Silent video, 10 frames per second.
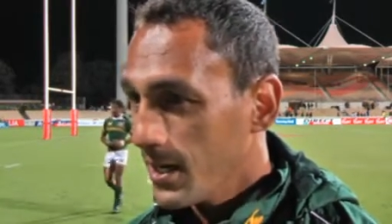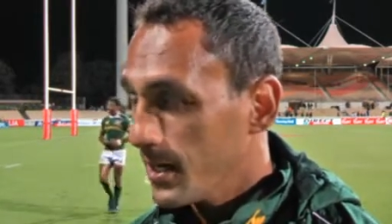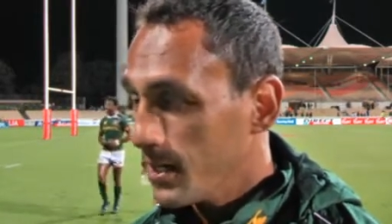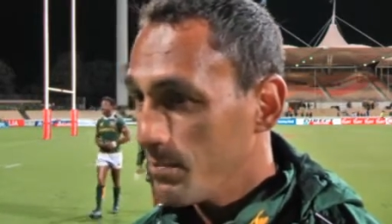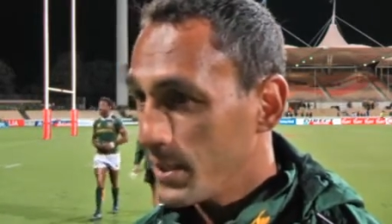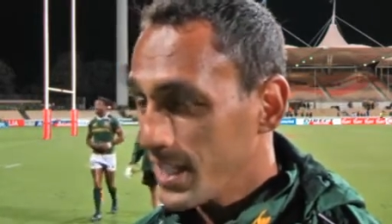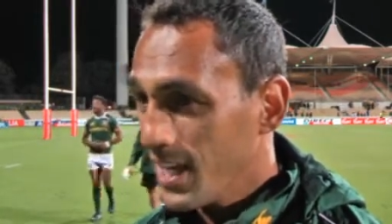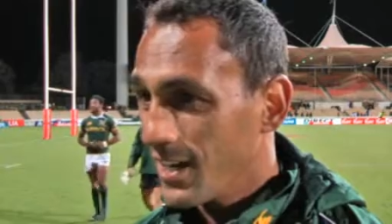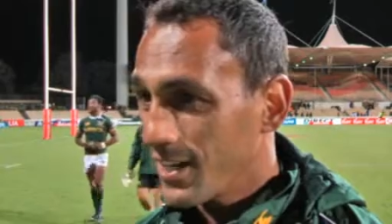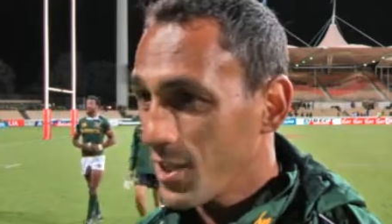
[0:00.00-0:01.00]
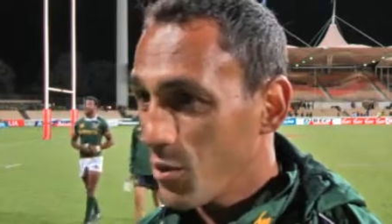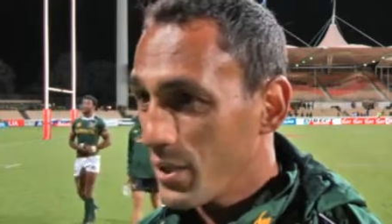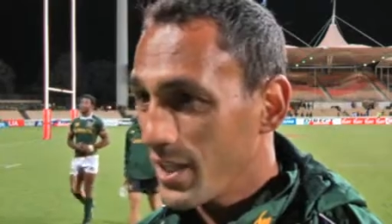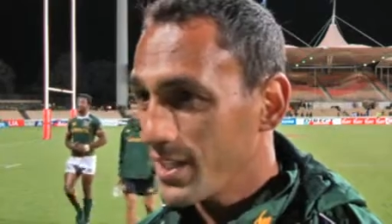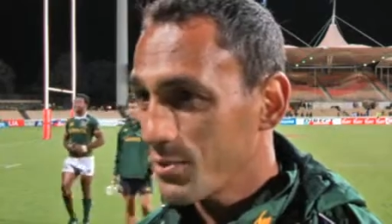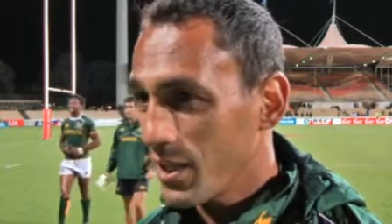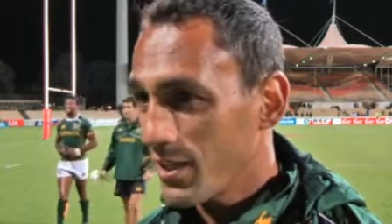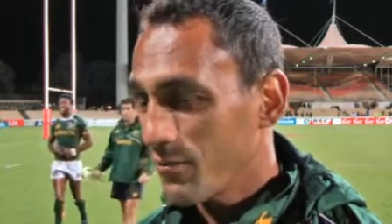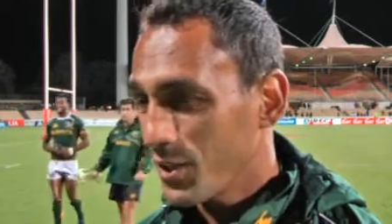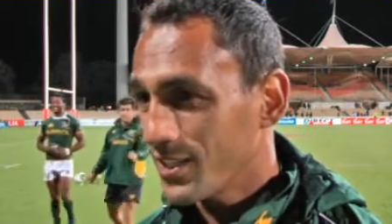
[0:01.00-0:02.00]
Uh, but yeah, you know, winning this
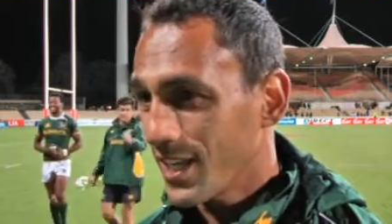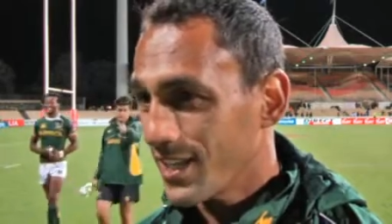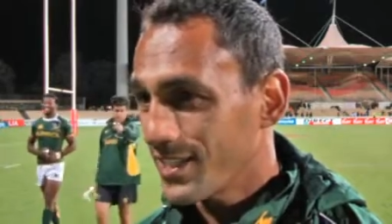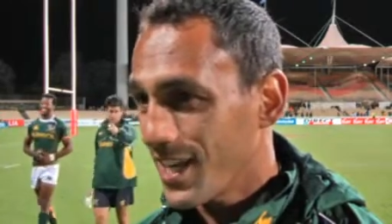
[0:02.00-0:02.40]
one for the second